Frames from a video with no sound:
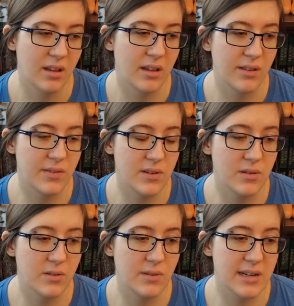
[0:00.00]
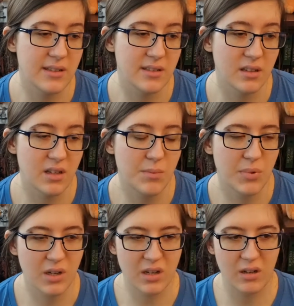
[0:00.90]
If you read a certain
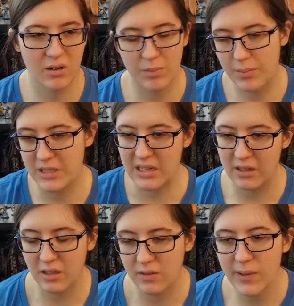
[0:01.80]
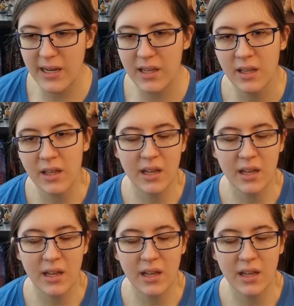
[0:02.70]
number, you're a particular rank,